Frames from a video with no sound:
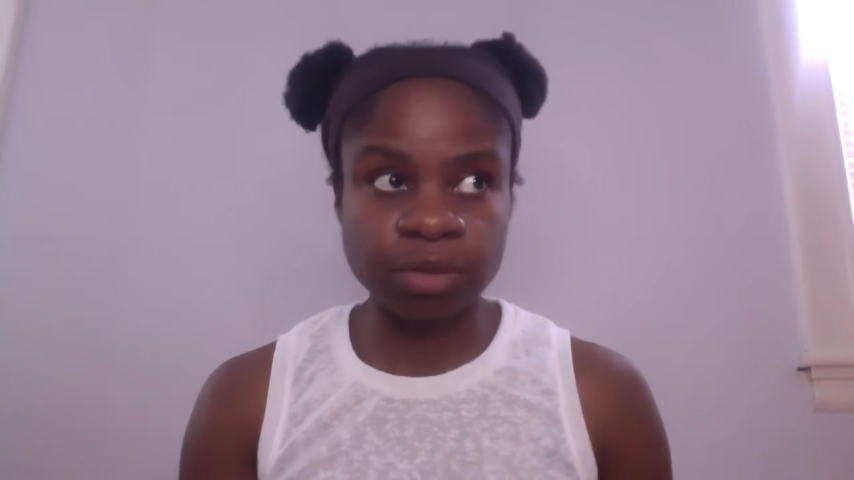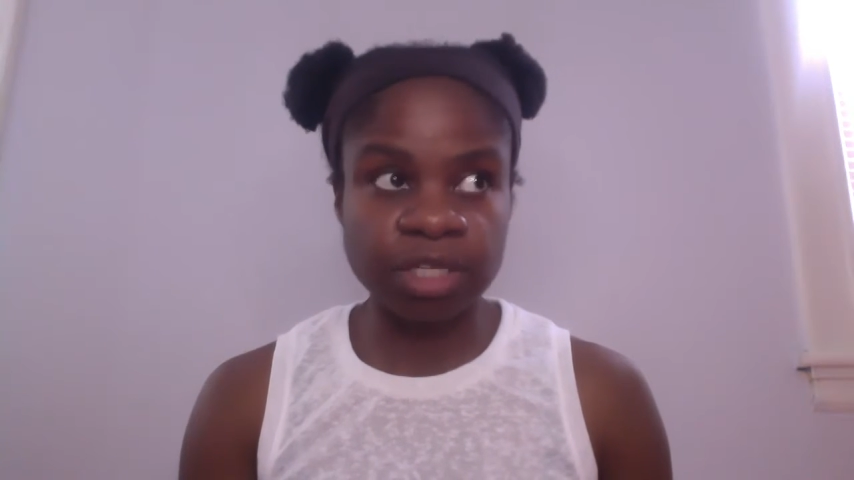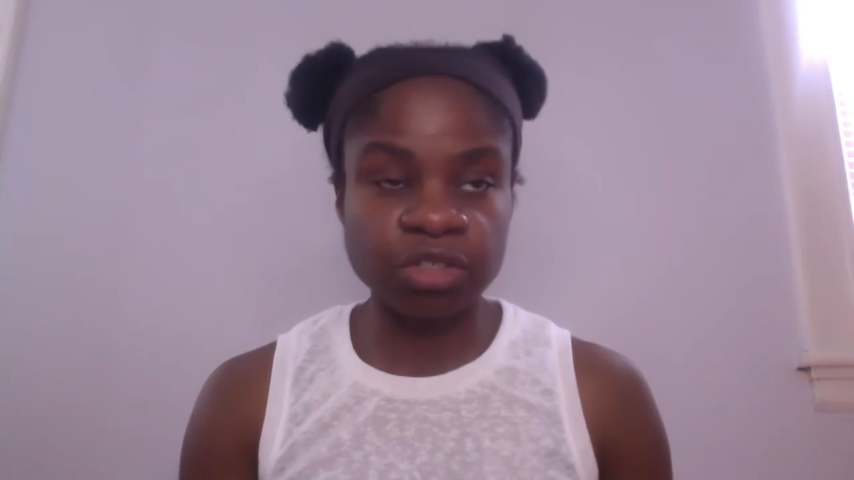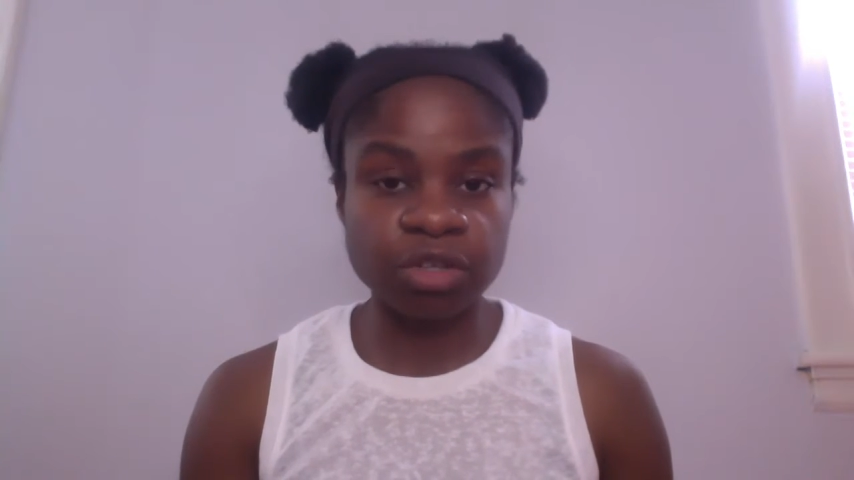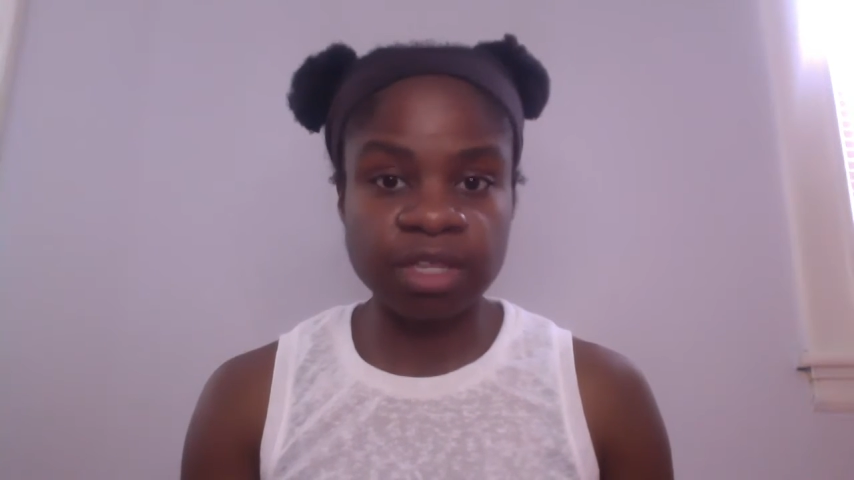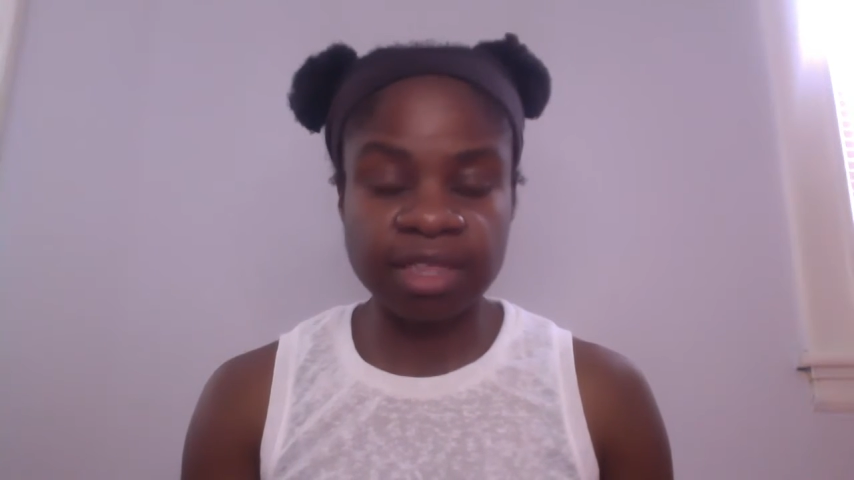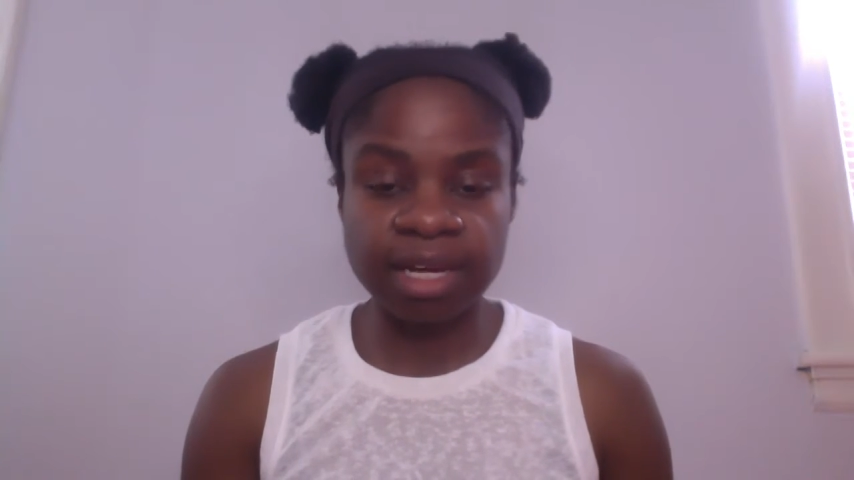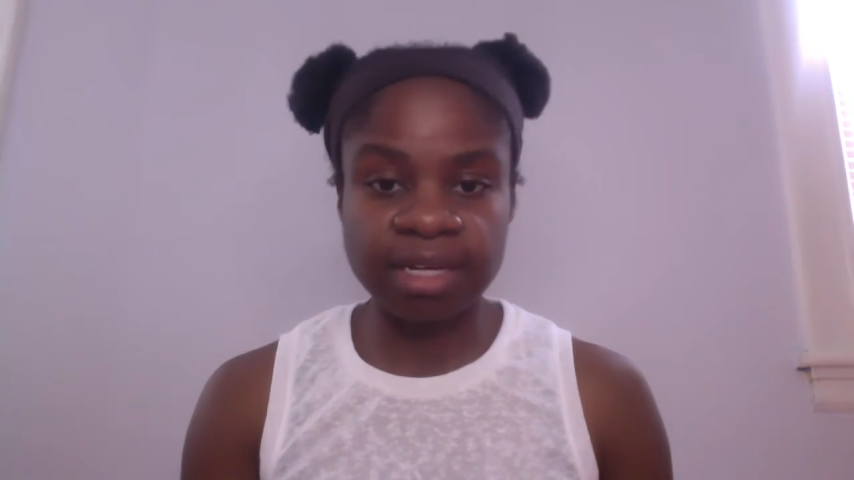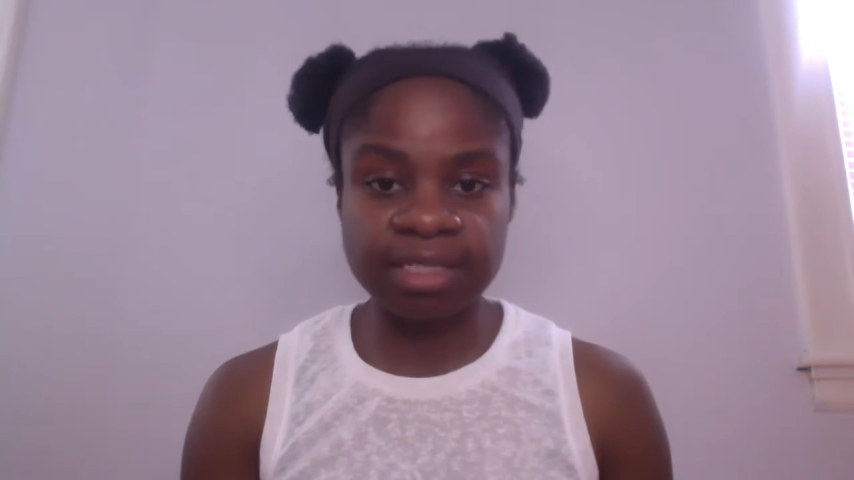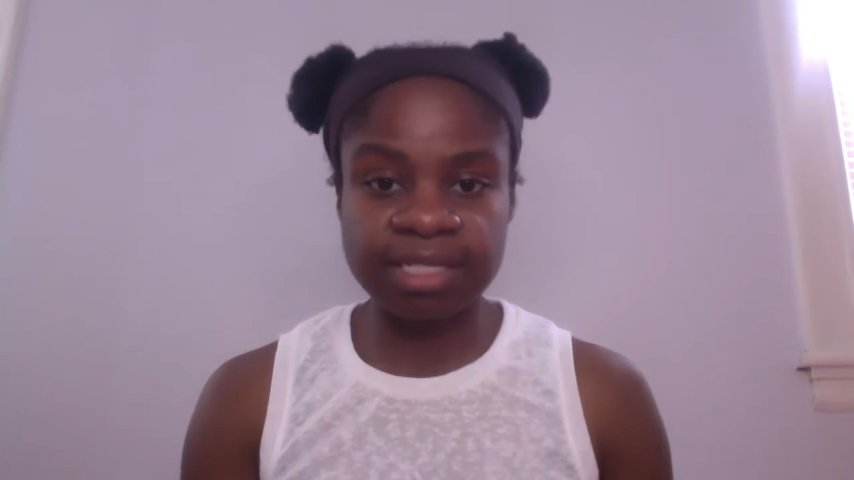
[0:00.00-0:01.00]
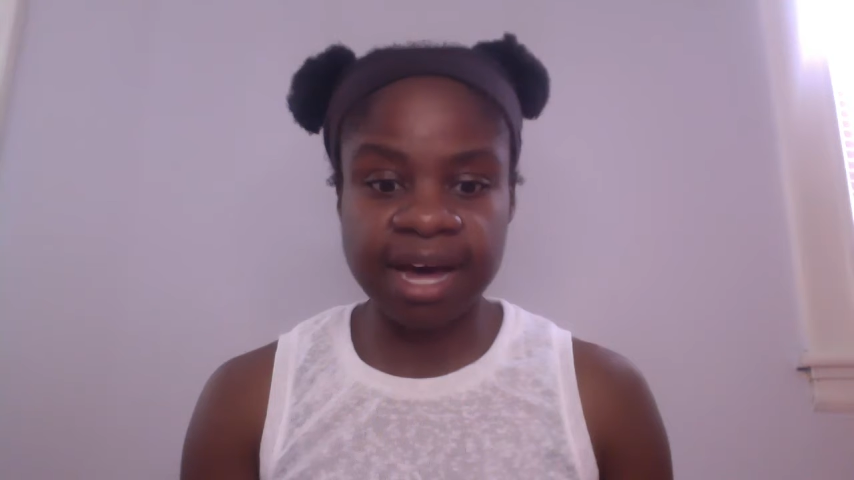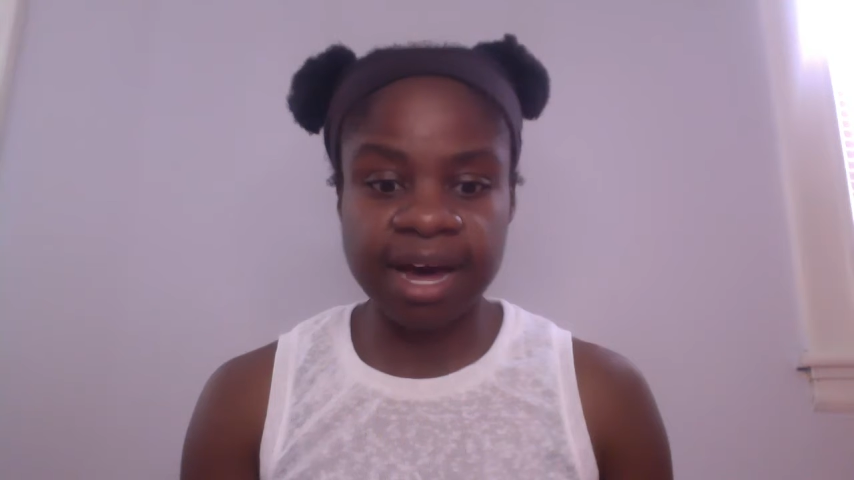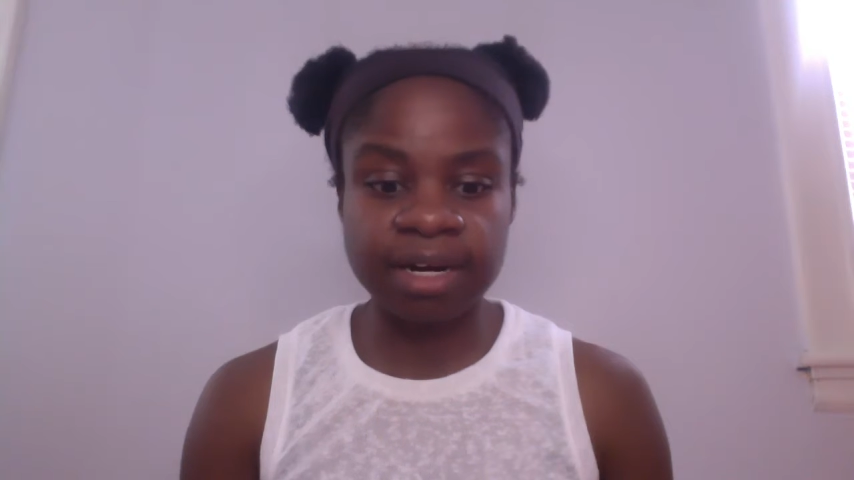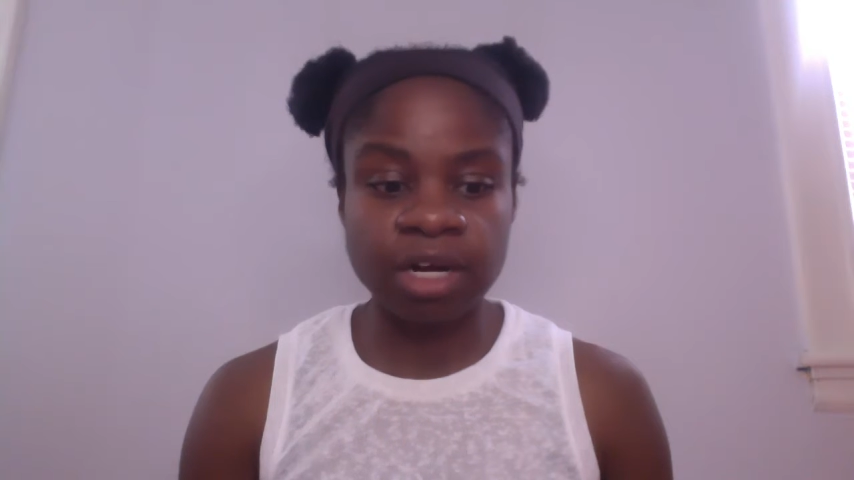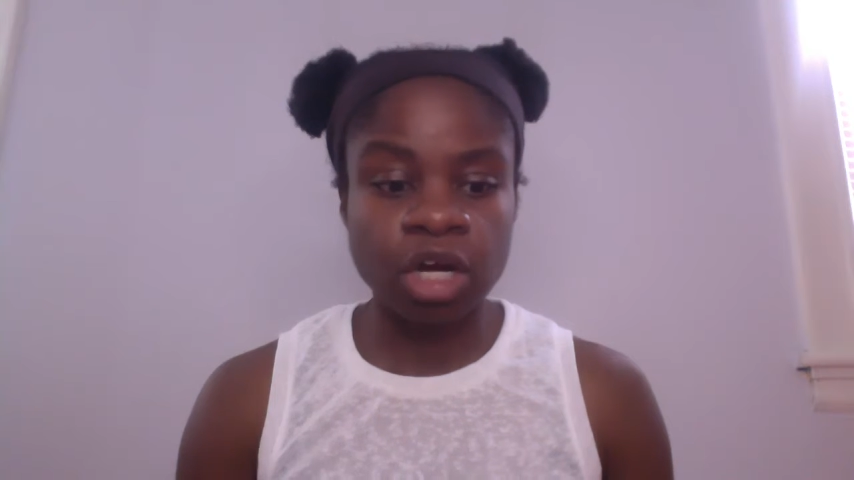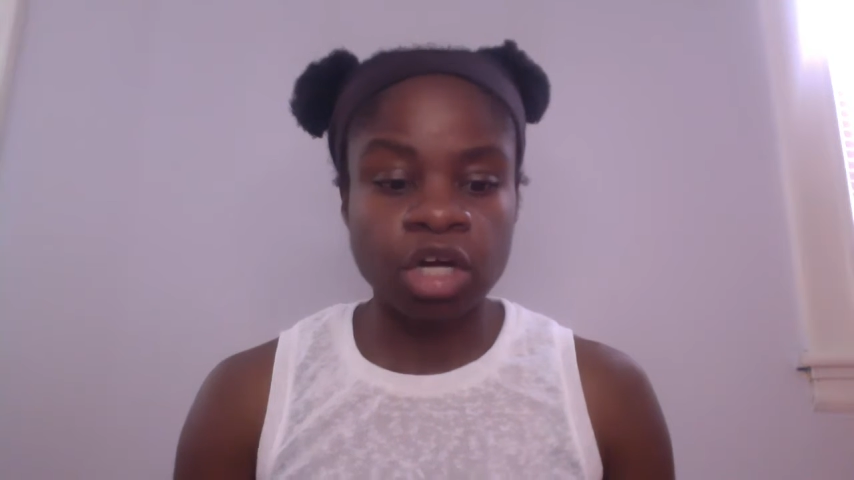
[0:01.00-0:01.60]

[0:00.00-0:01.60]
So these are the things that